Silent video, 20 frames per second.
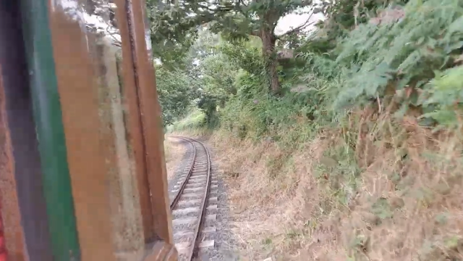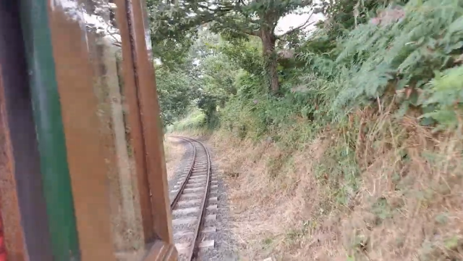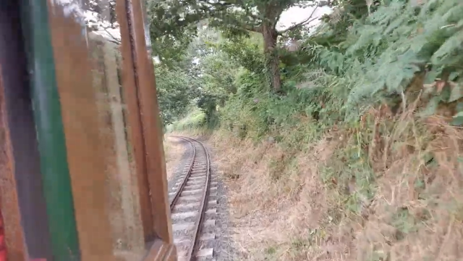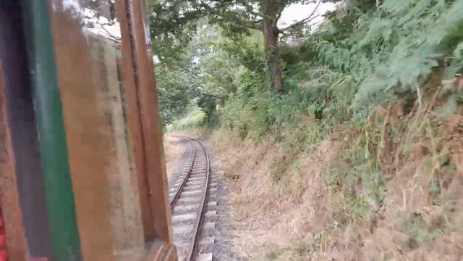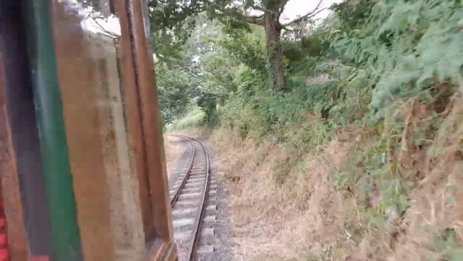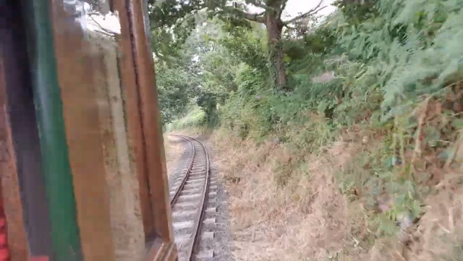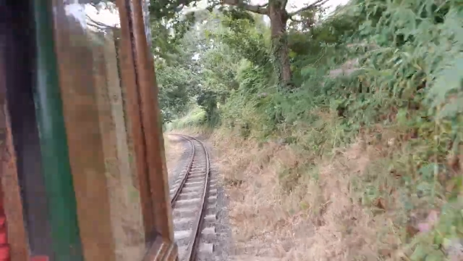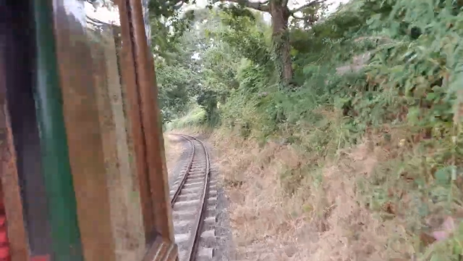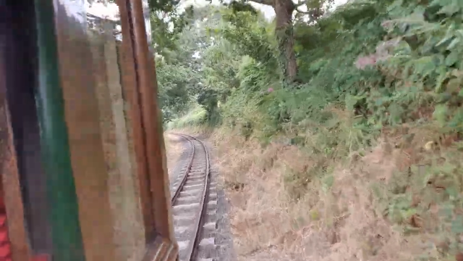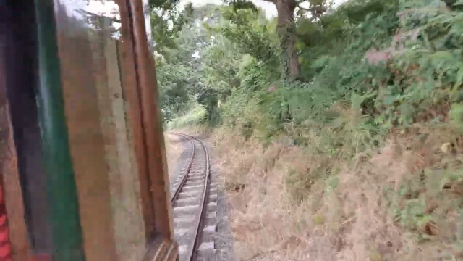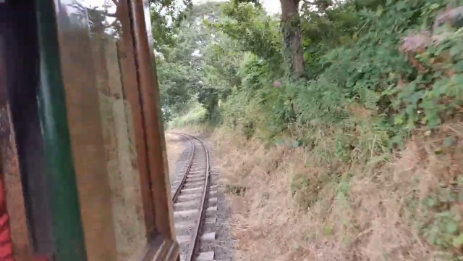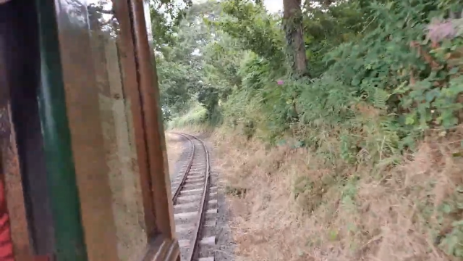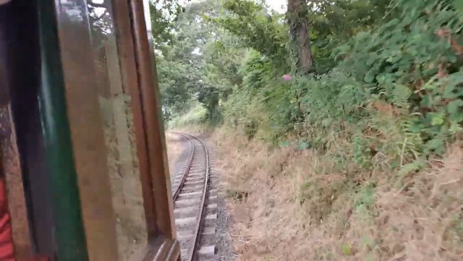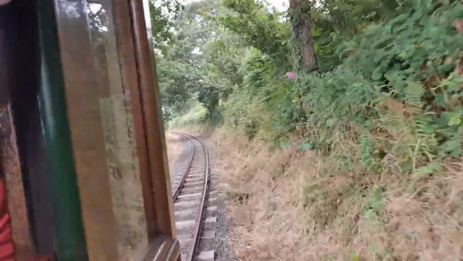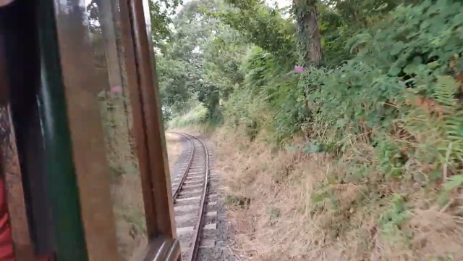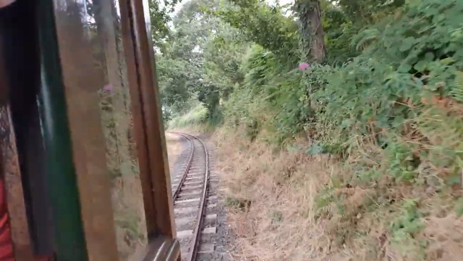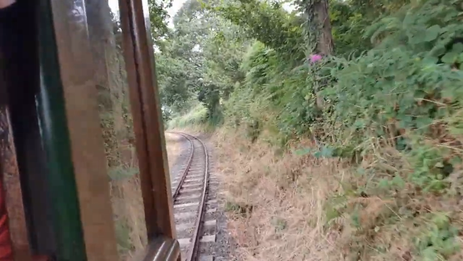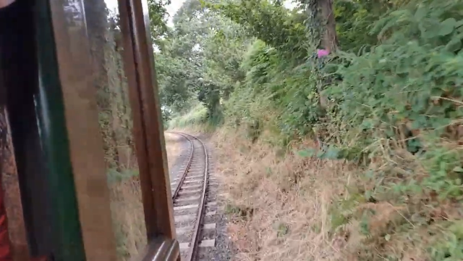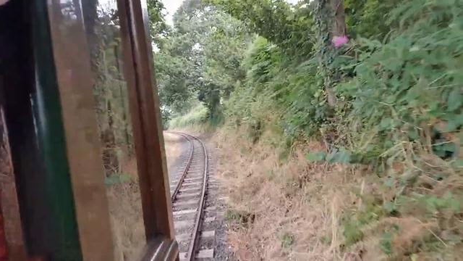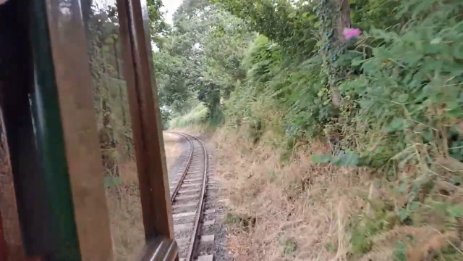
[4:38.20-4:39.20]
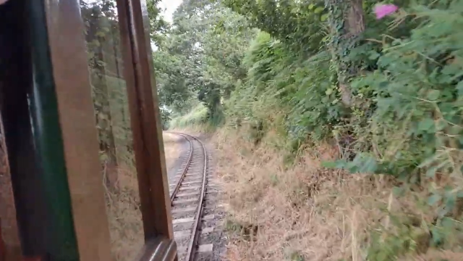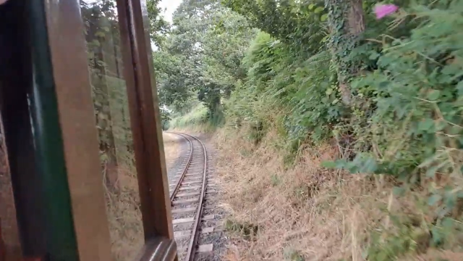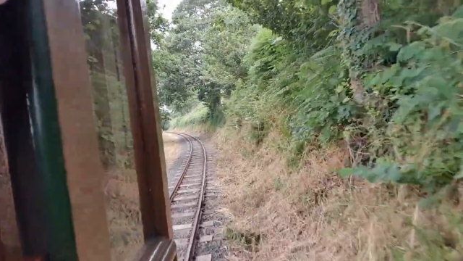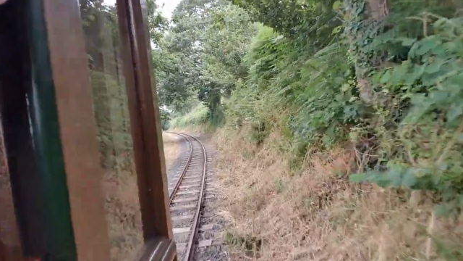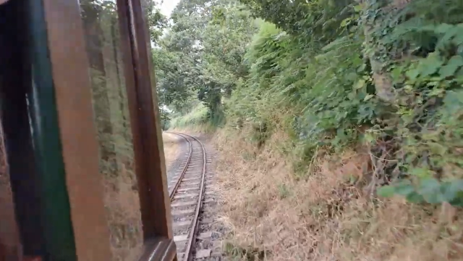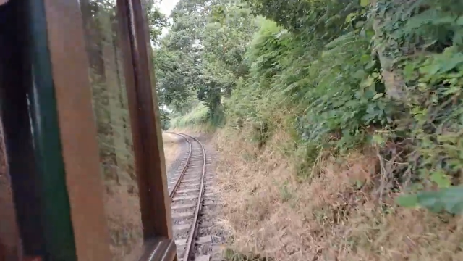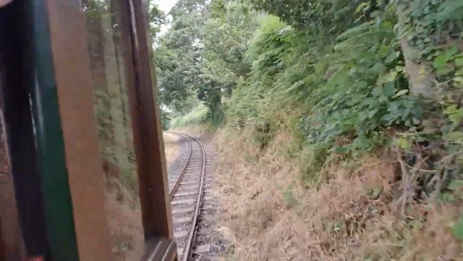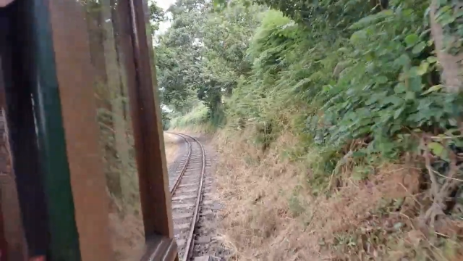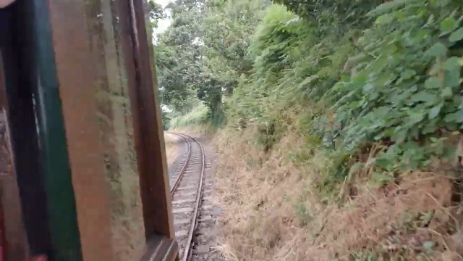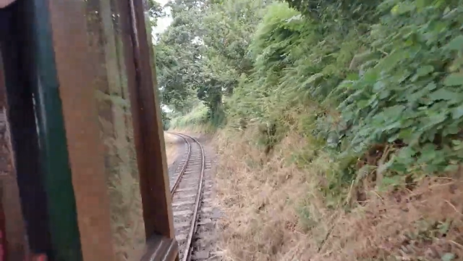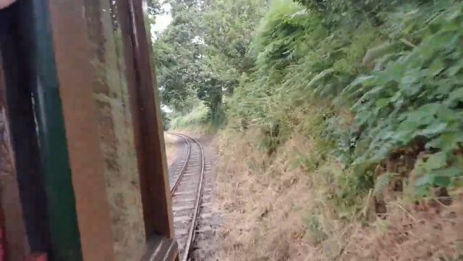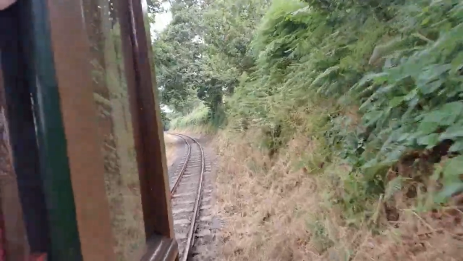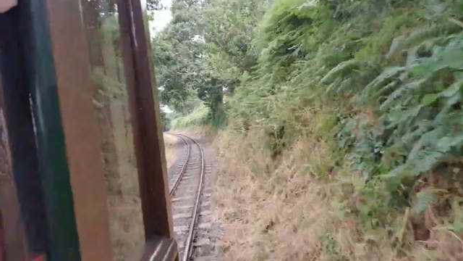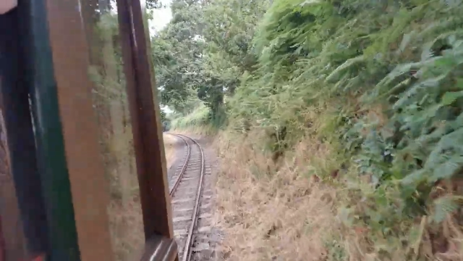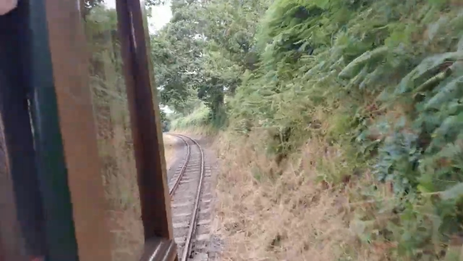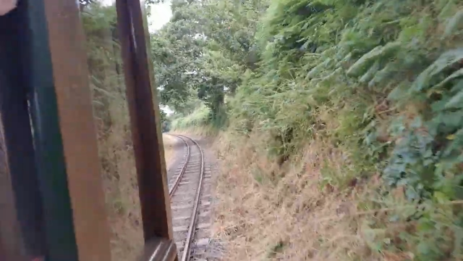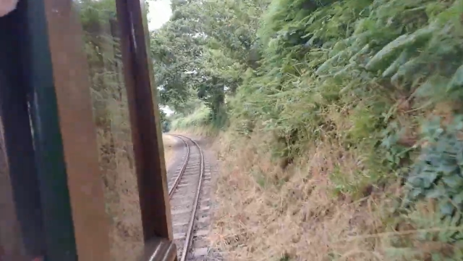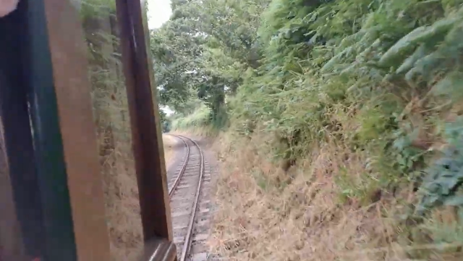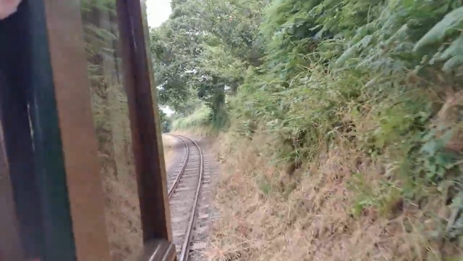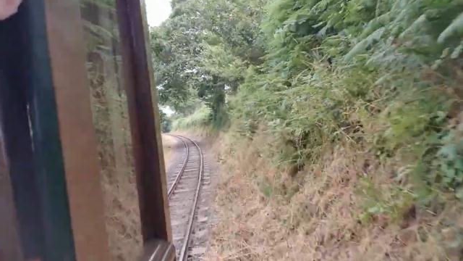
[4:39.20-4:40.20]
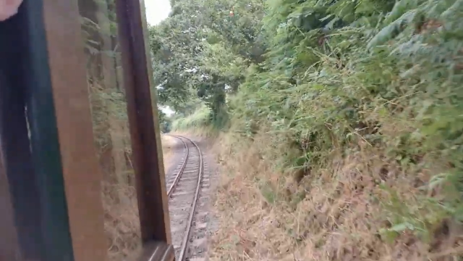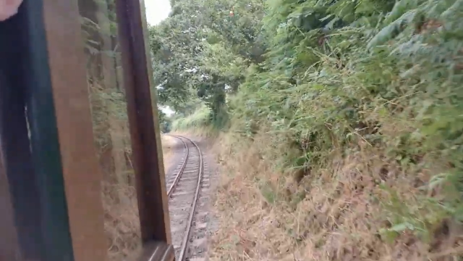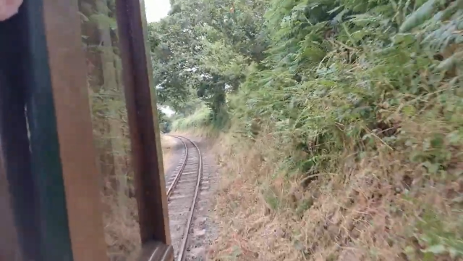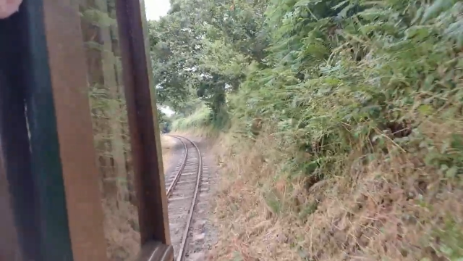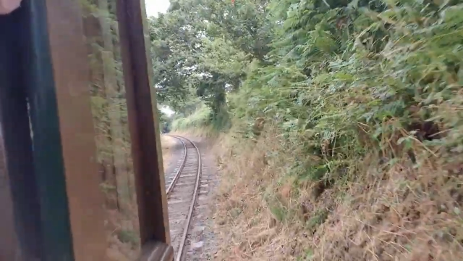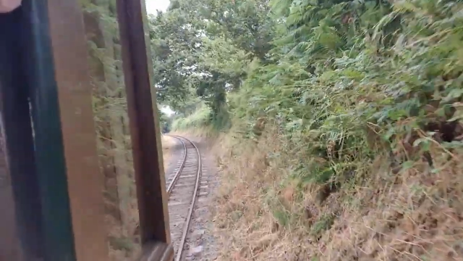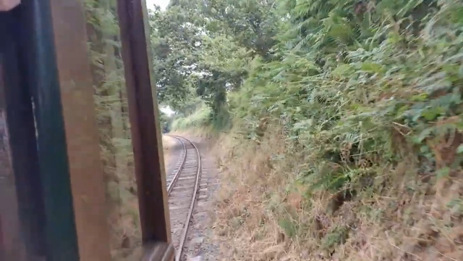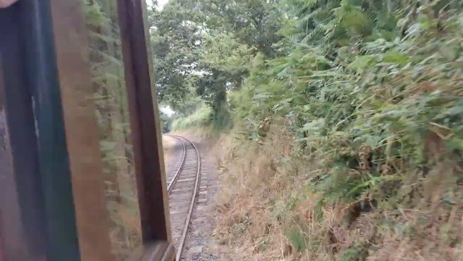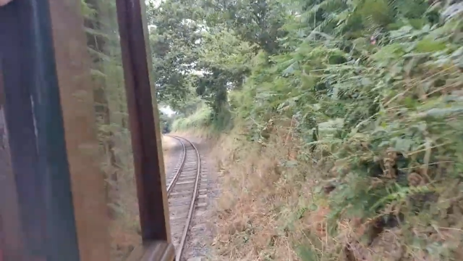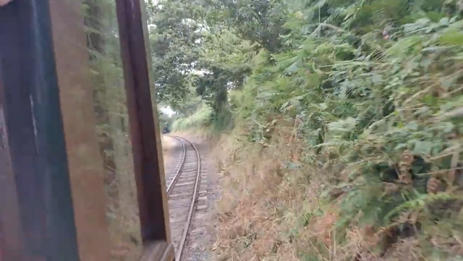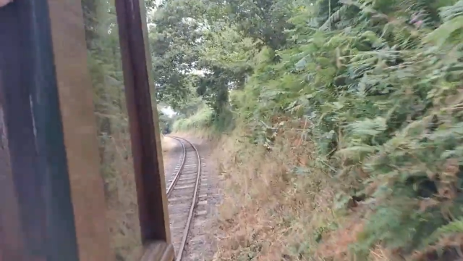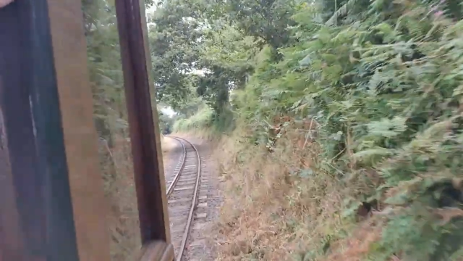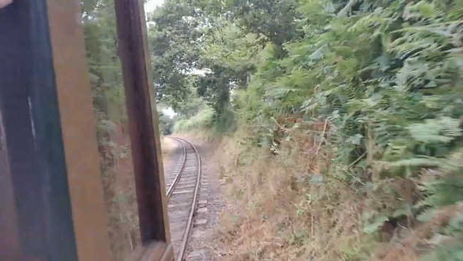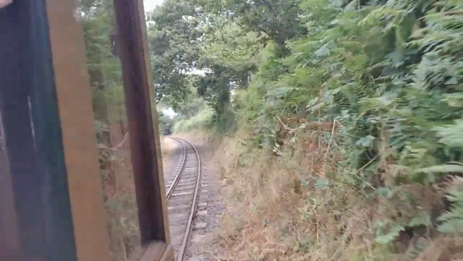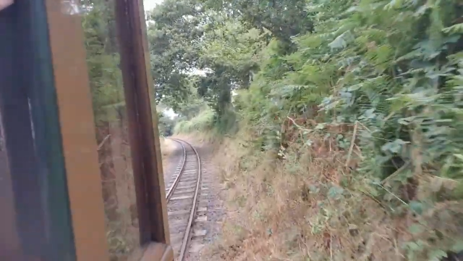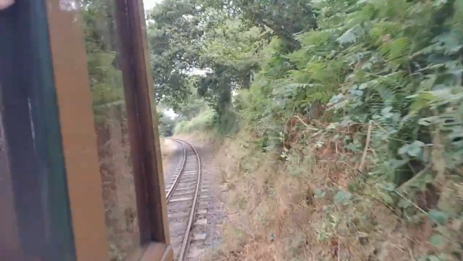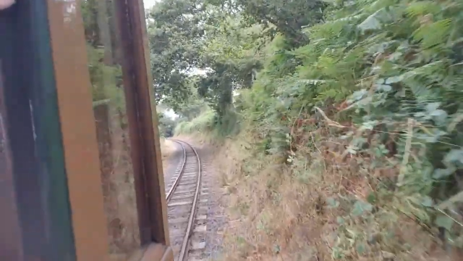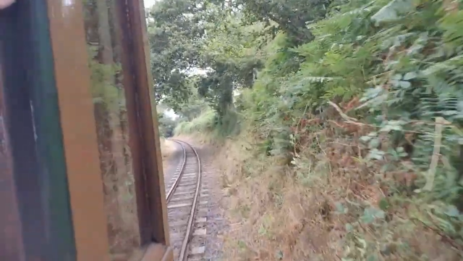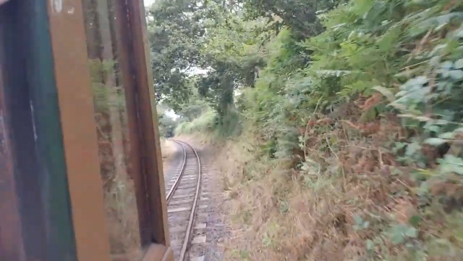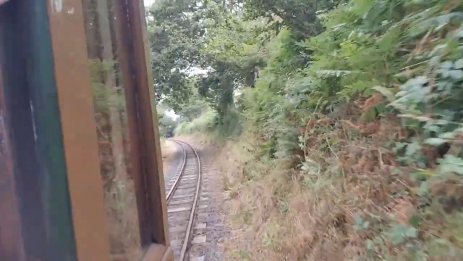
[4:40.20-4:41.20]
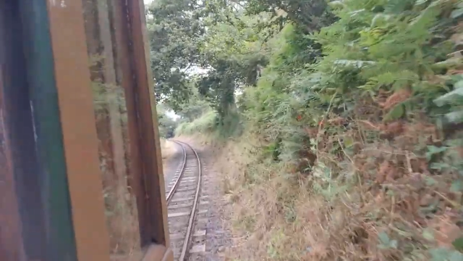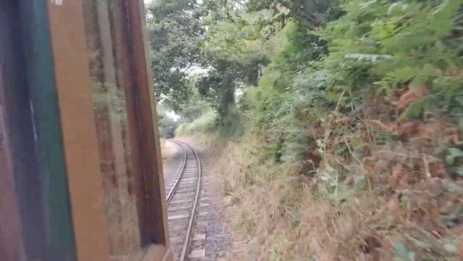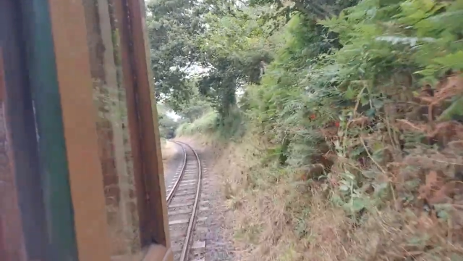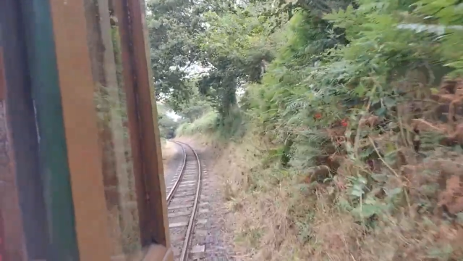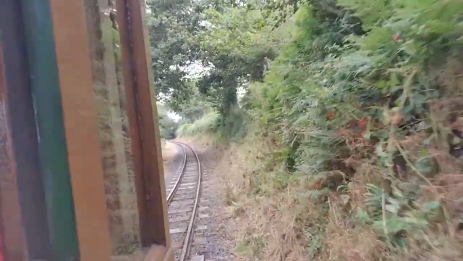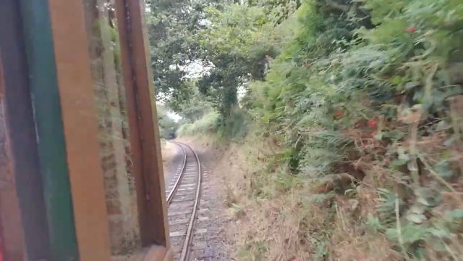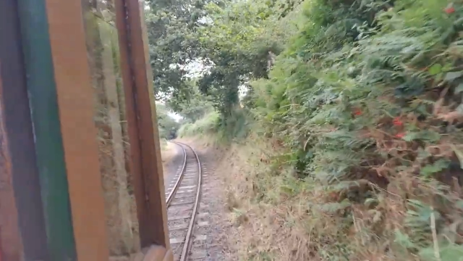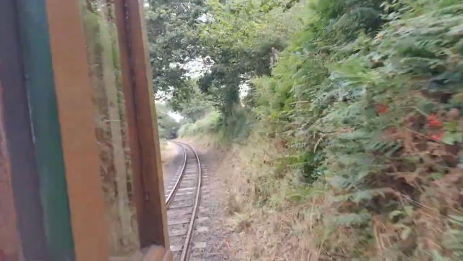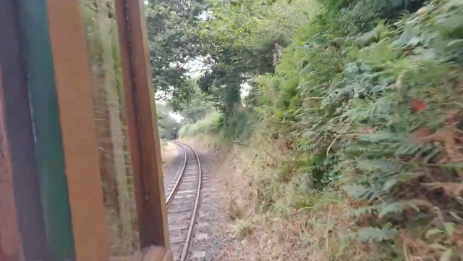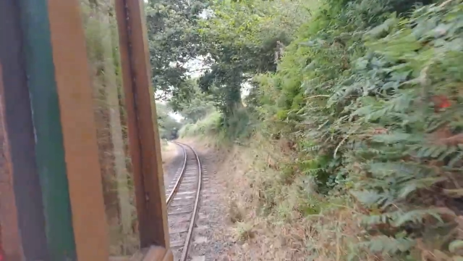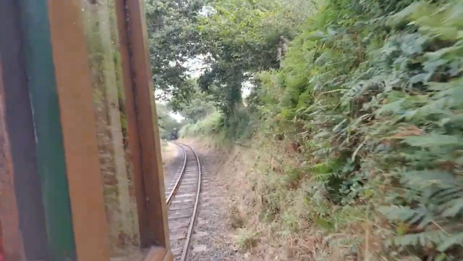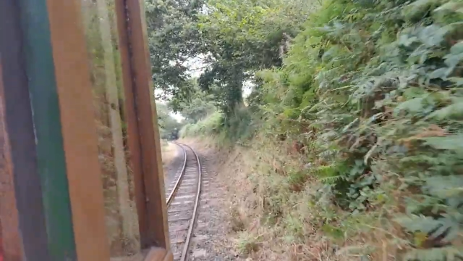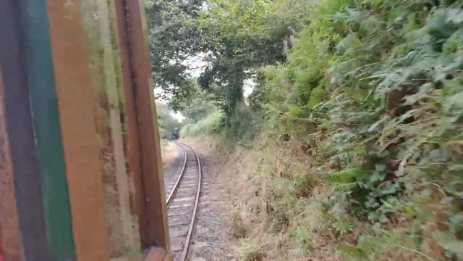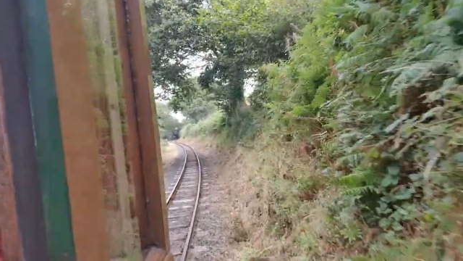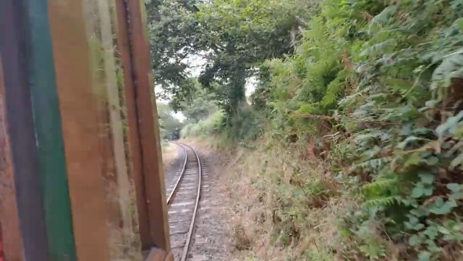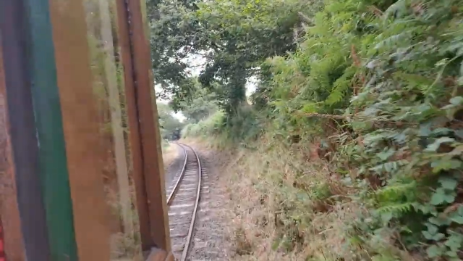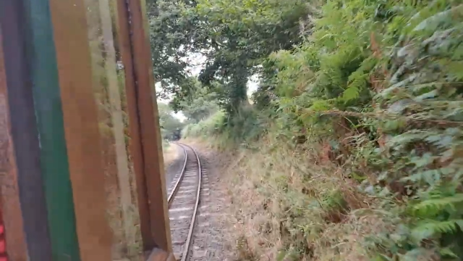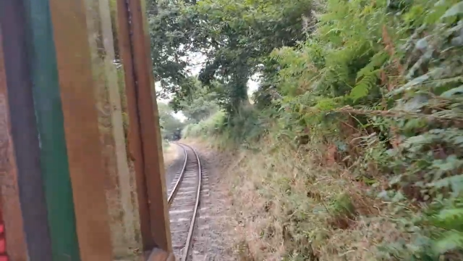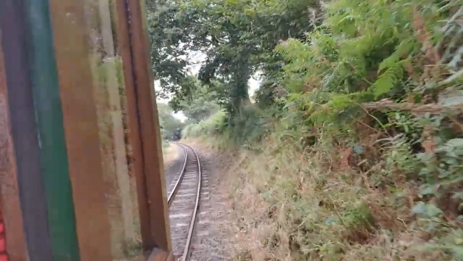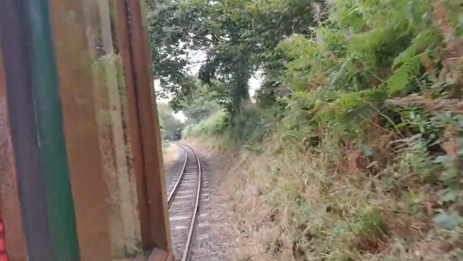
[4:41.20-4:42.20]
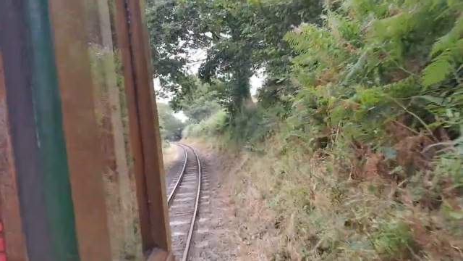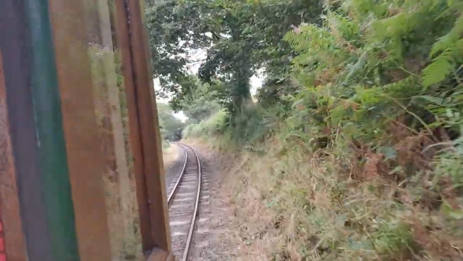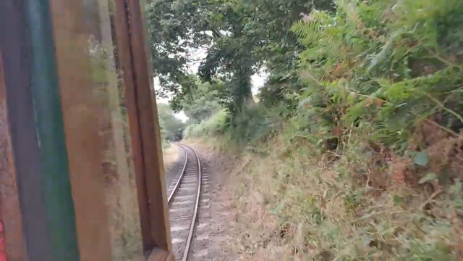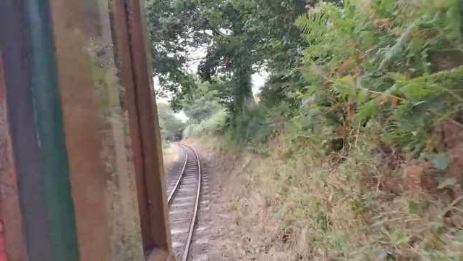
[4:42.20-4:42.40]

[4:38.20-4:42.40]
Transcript: Nobody's mouth can be seen.